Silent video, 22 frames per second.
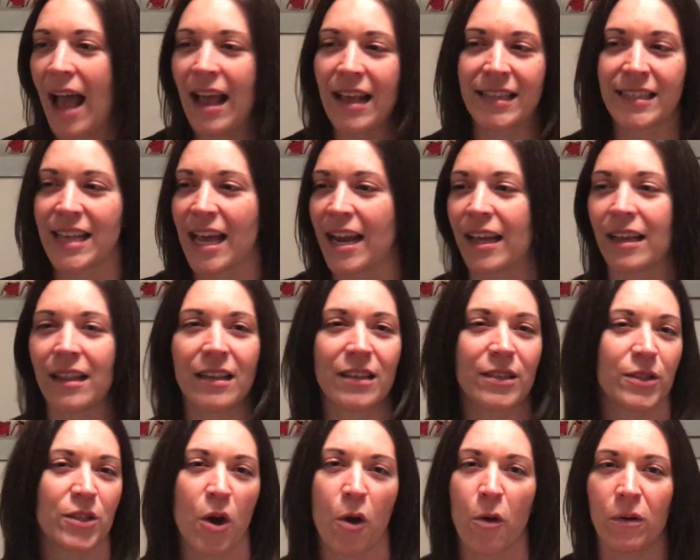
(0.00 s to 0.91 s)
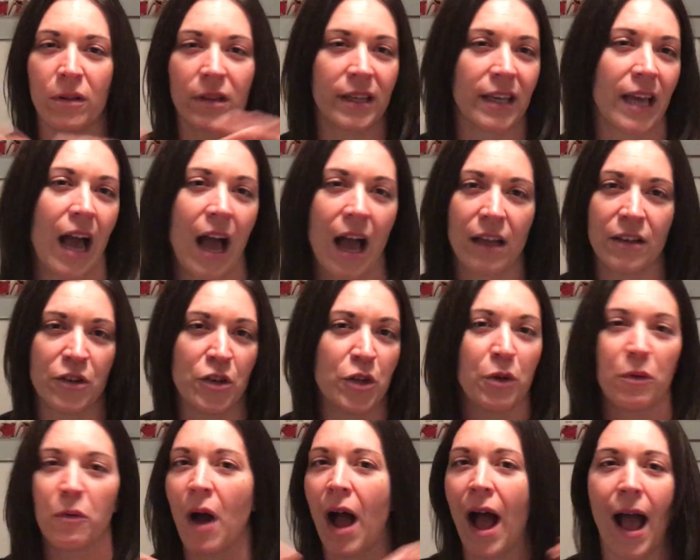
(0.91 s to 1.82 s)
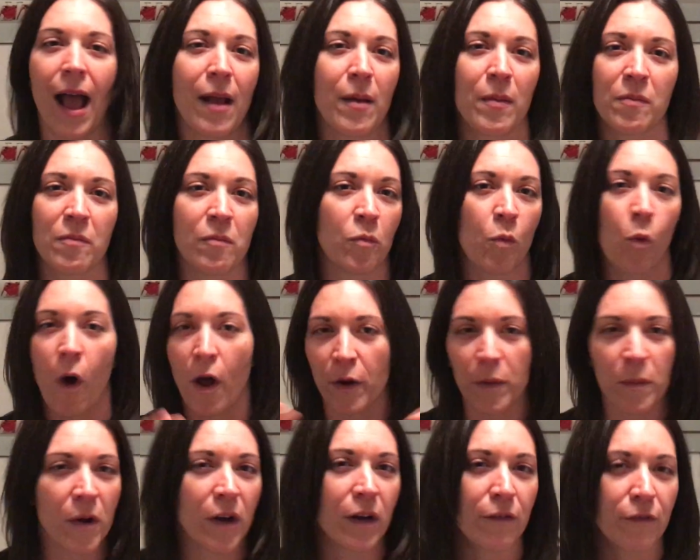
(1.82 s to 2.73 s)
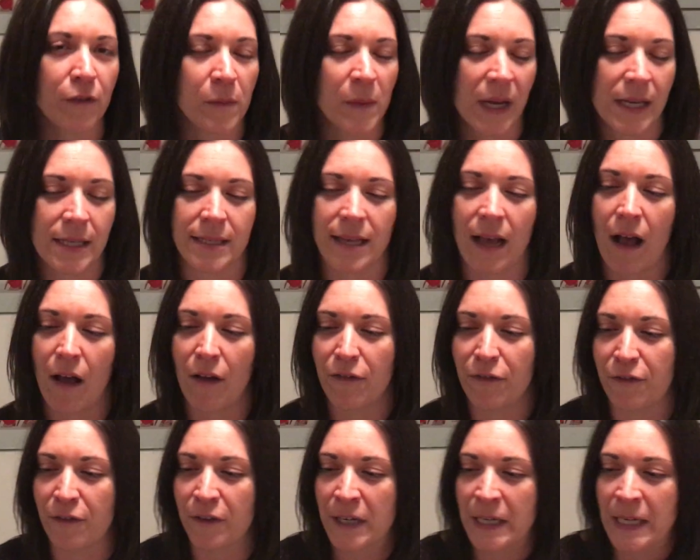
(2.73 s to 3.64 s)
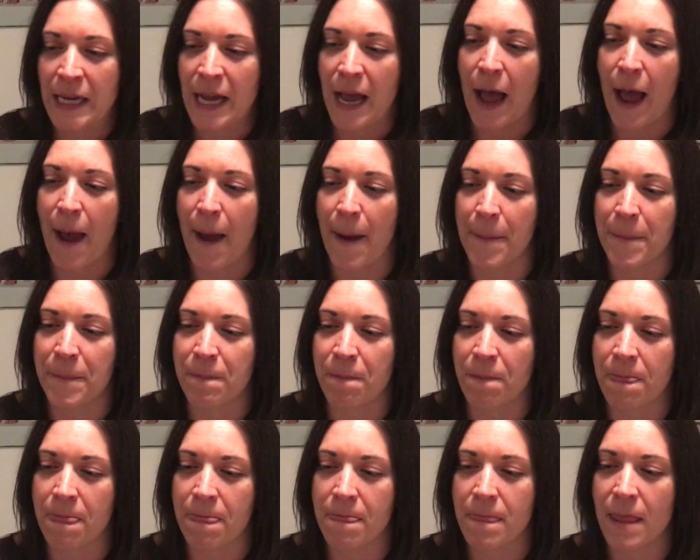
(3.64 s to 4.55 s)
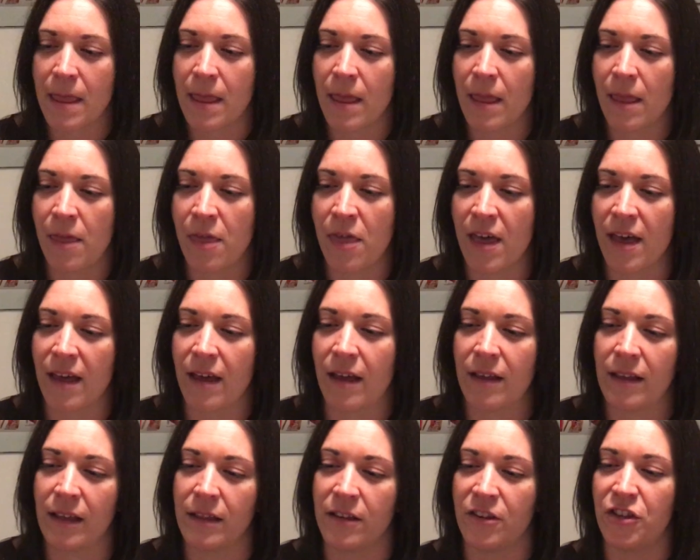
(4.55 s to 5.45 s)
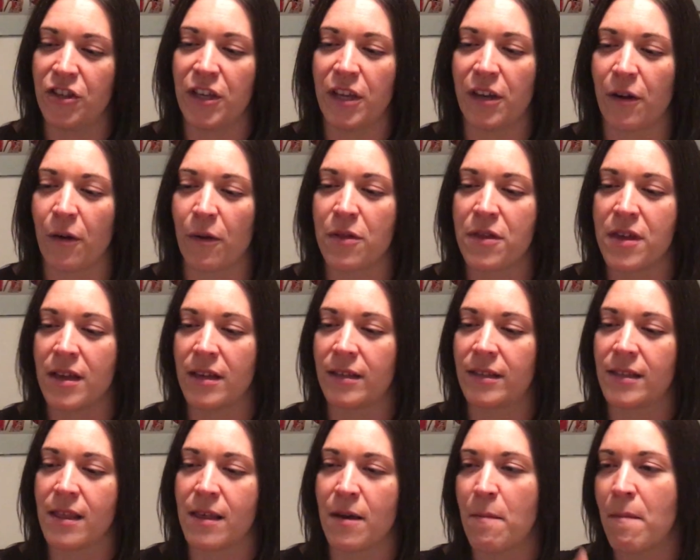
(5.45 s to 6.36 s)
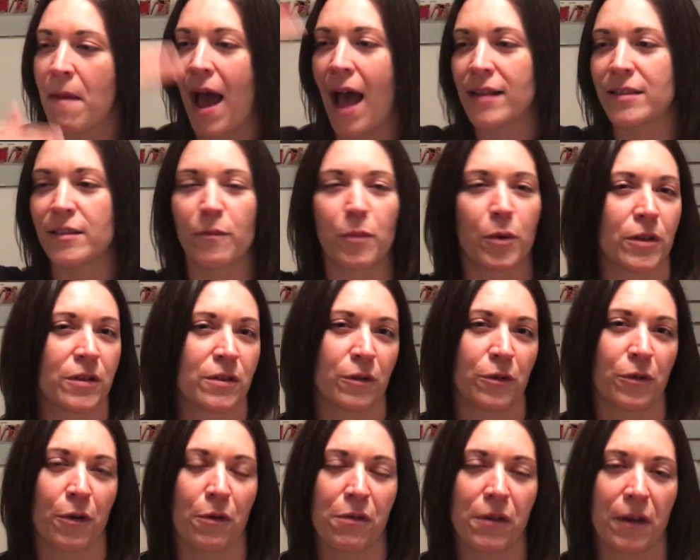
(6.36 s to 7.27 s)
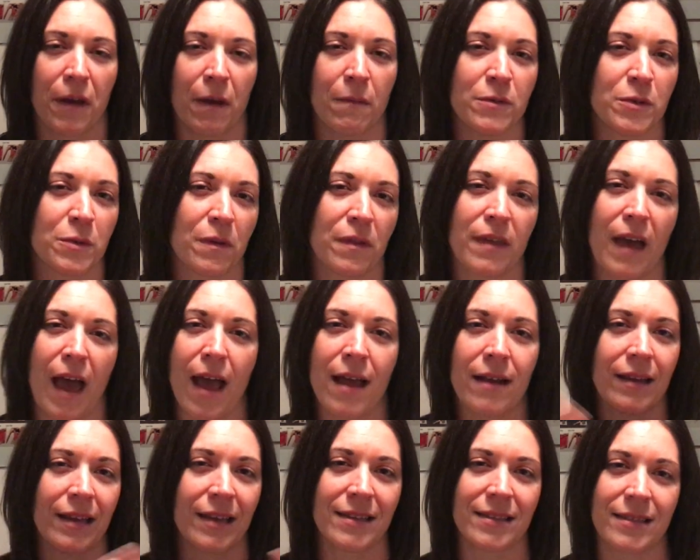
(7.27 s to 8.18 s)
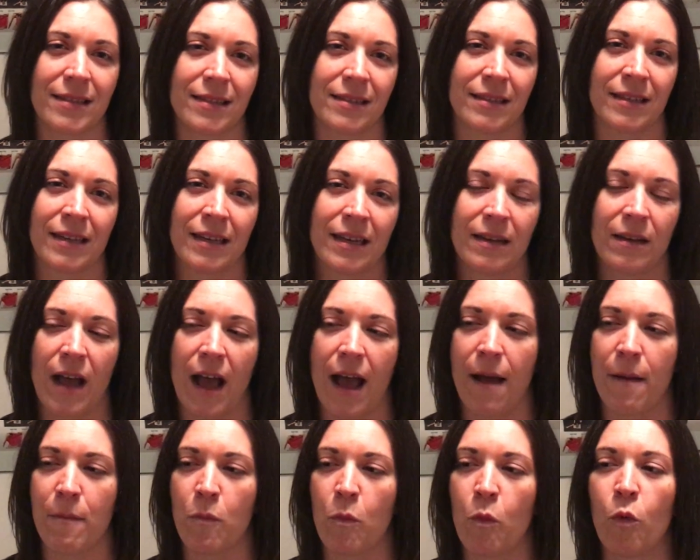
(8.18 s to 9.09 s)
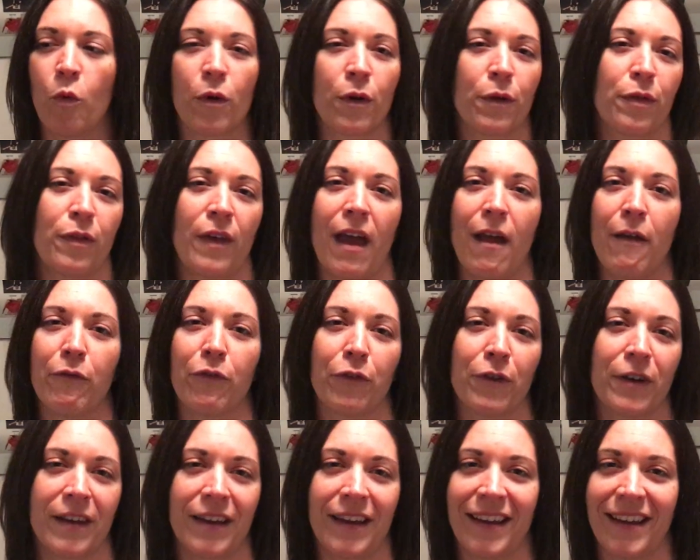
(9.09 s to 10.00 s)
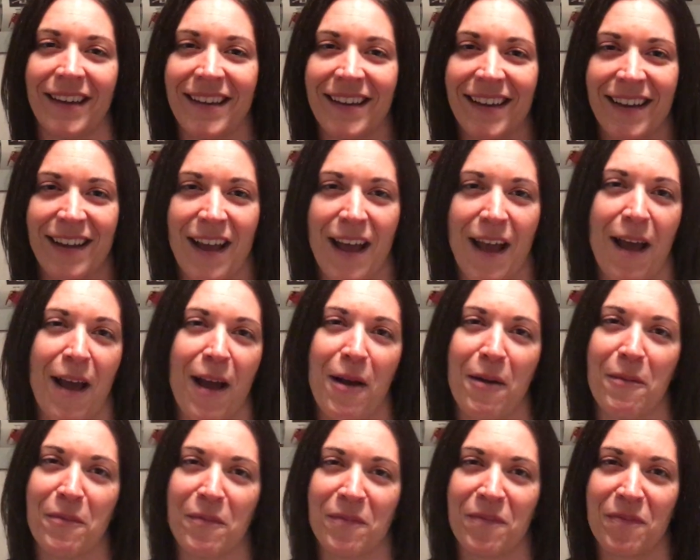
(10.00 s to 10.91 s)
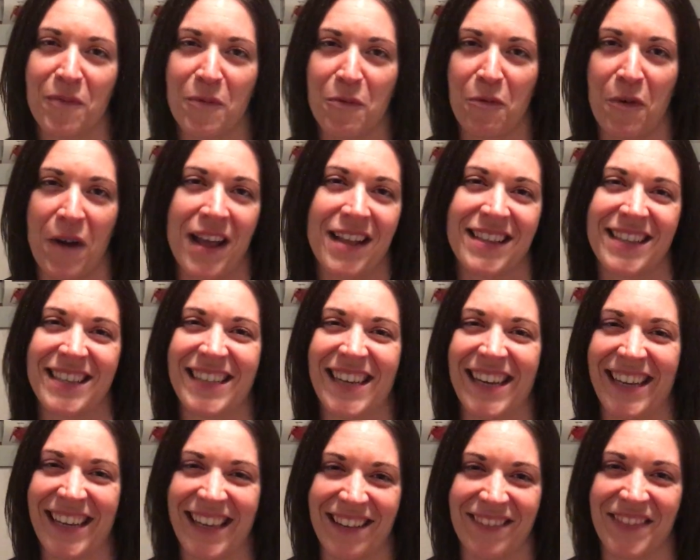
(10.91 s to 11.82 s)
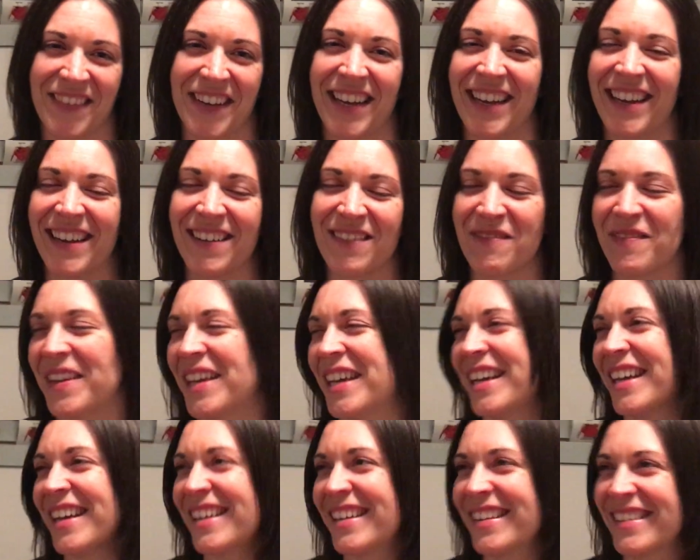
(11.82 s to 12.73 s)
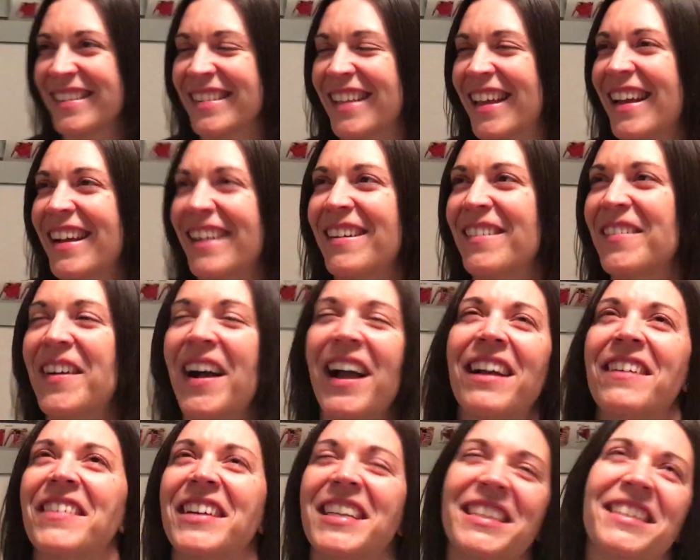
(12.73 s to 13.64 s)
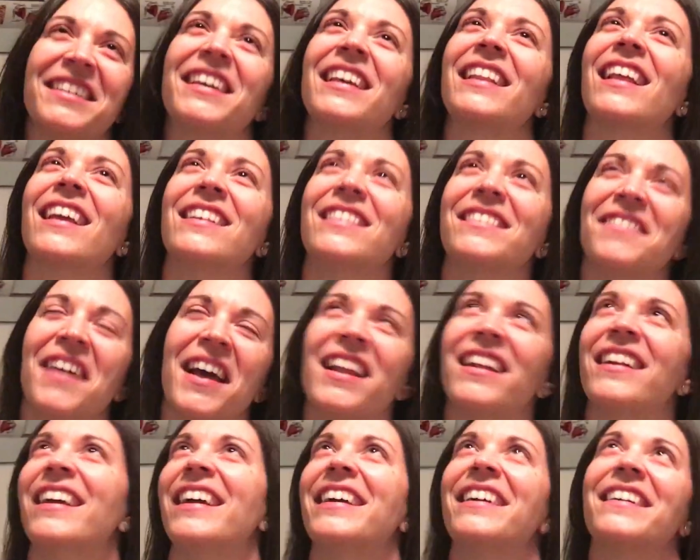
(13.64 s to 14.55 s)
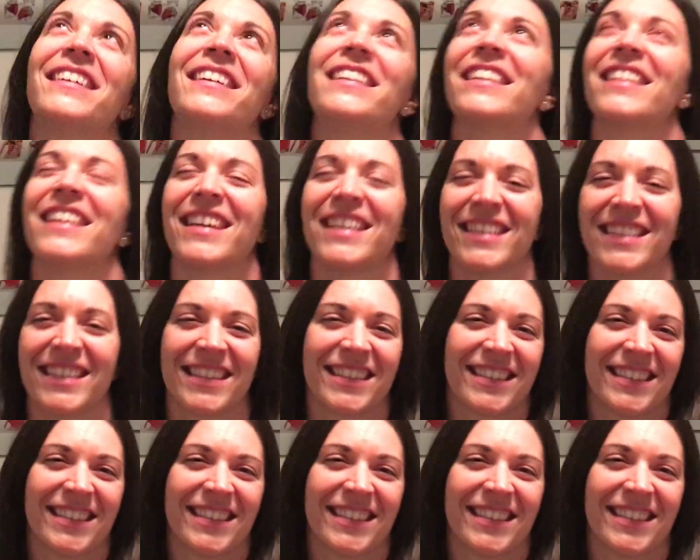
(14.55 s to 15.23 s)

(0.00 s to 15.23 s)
setting this totally new high watermark for myself, the massive personal growth that comes with that is worth every Wednesday evening of being like, why am I doing this? Why did I agree to this?